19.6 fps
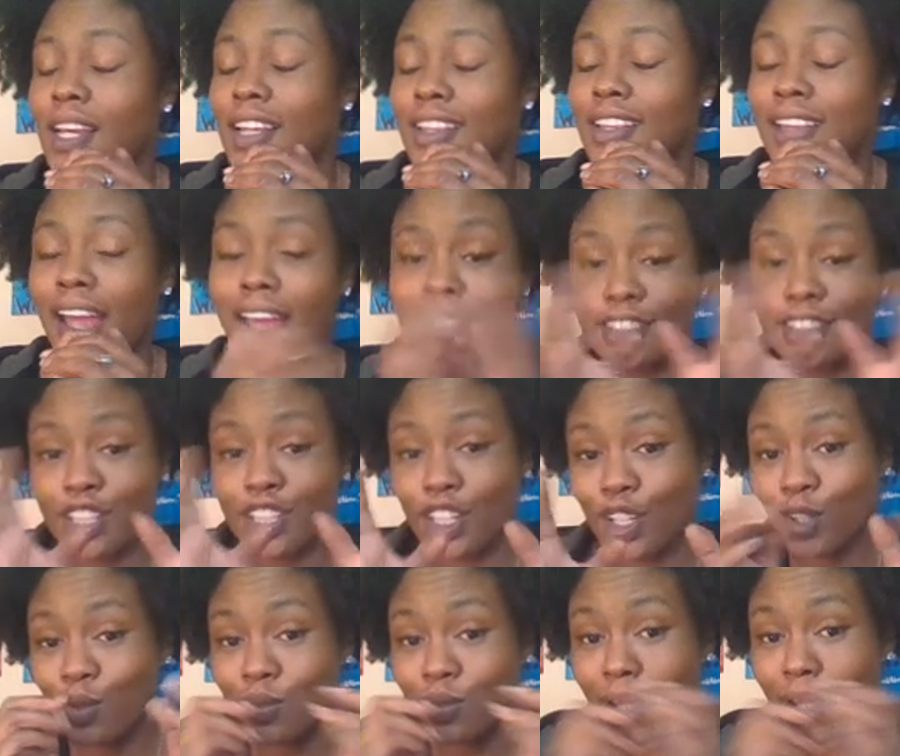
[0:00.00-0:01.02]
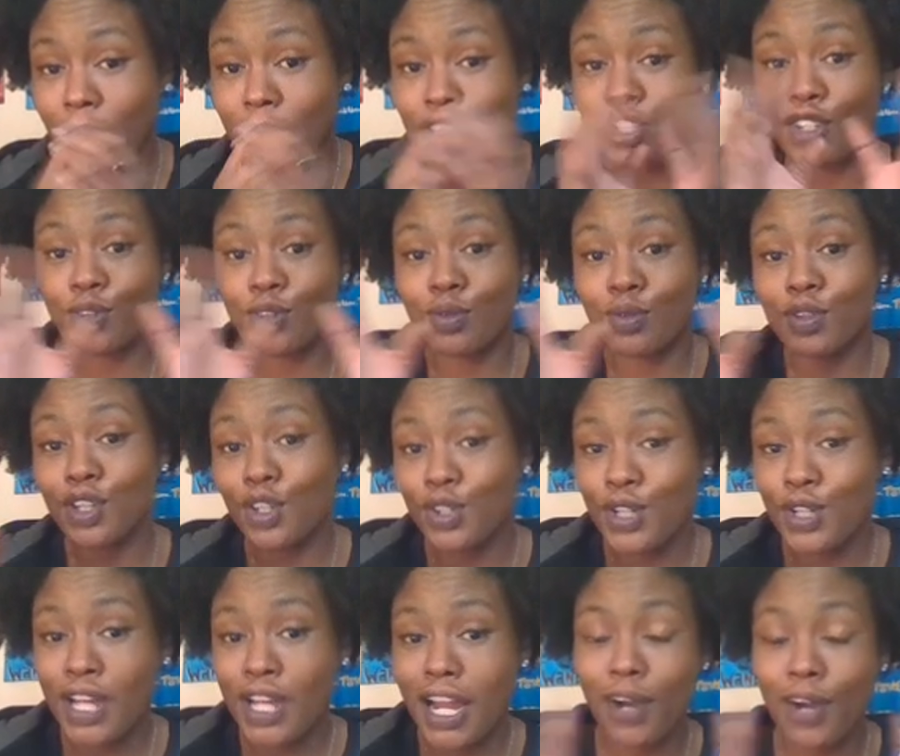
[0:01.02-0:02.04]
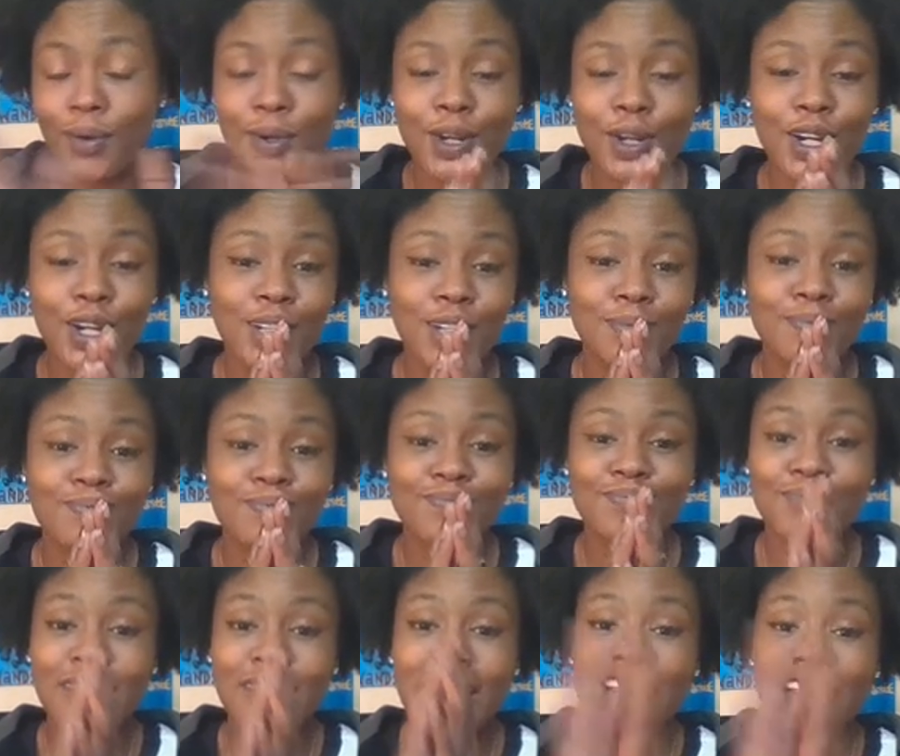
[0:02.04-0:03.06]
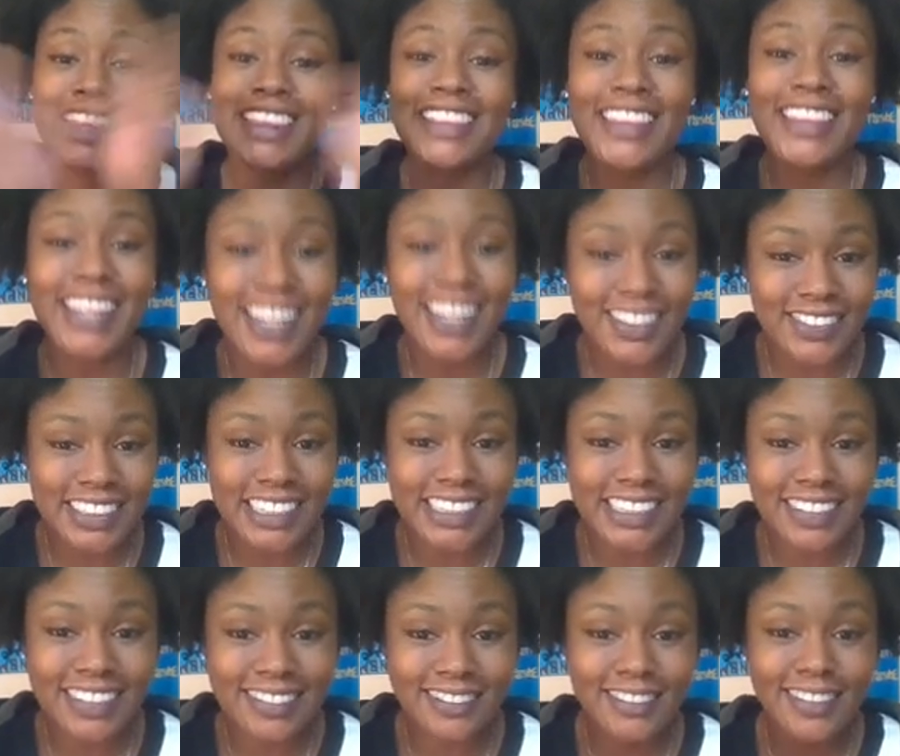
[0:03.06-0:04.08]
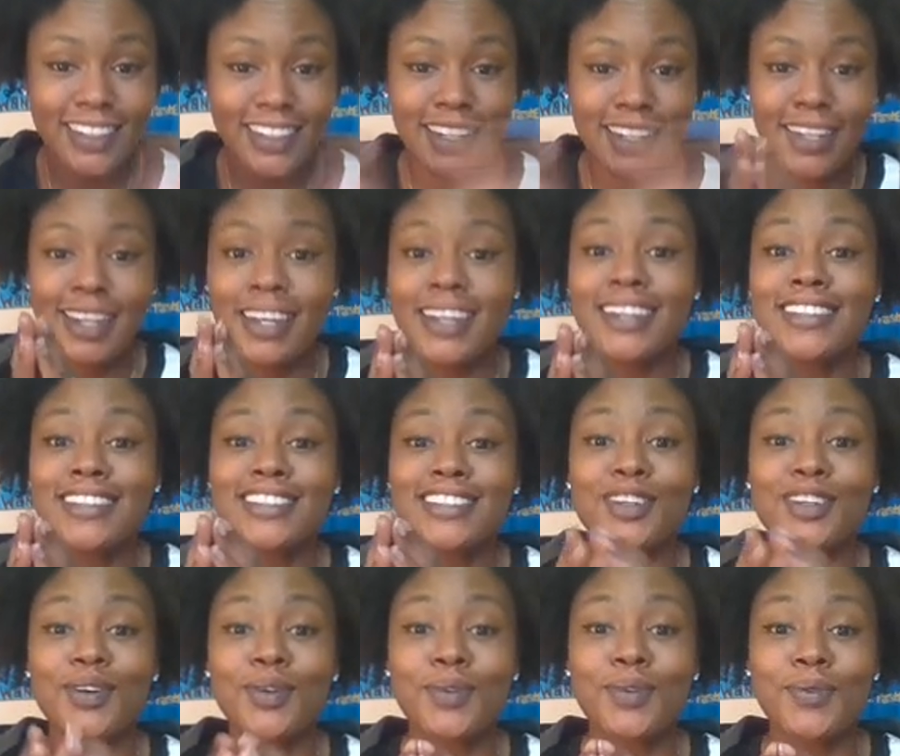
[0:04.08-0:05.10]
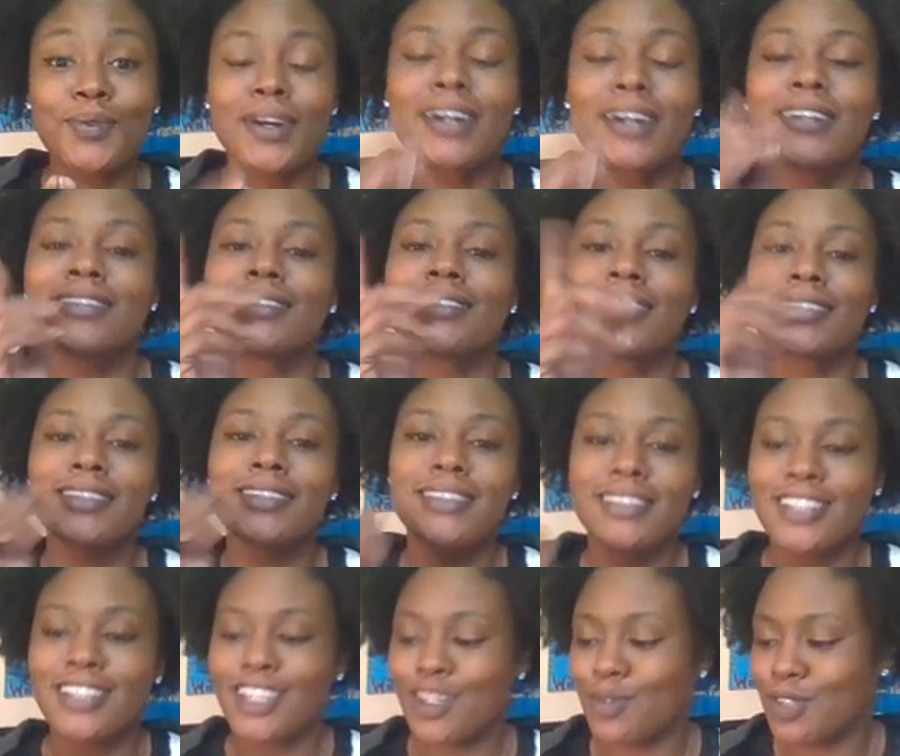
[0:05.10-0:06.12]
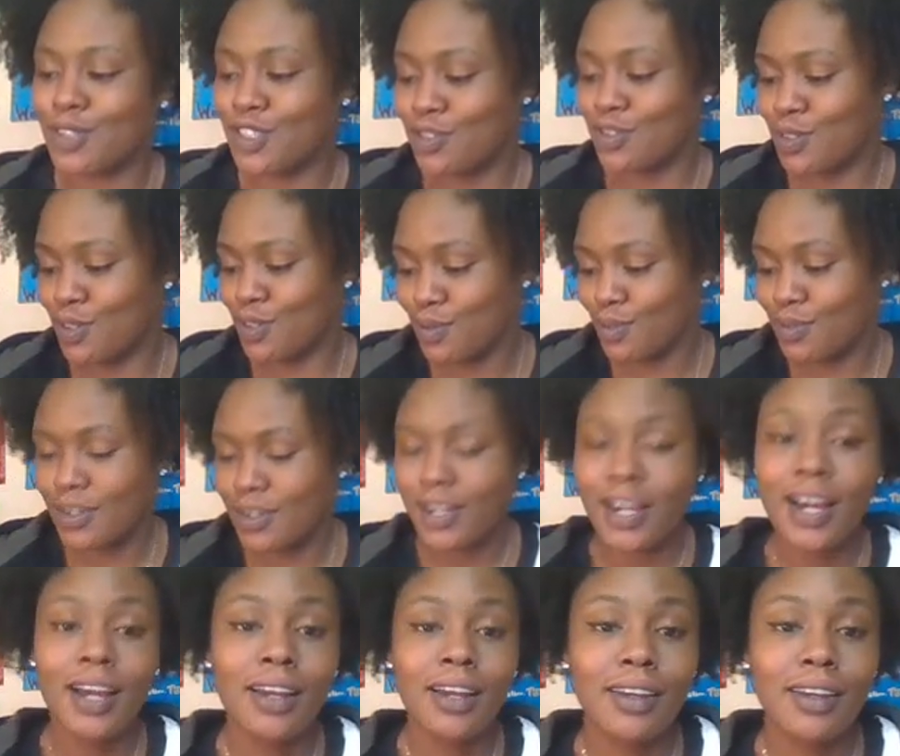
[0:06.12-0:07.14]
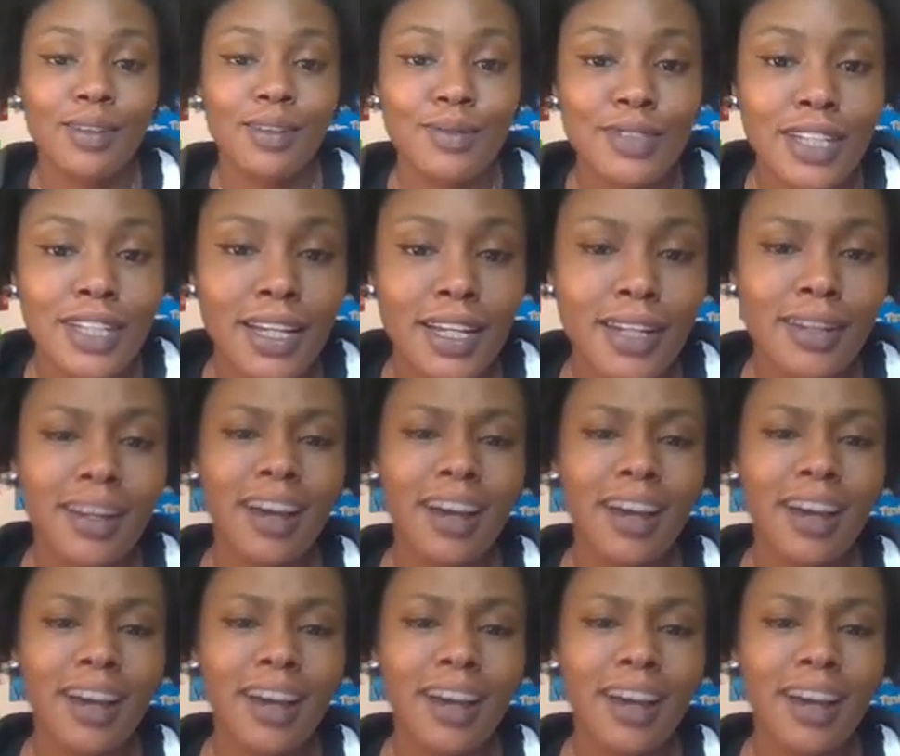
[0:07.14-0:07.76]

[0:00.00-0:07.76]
That glow, that maternal glow you got going on, loving it. So just continue what you do. You know what I'm saying?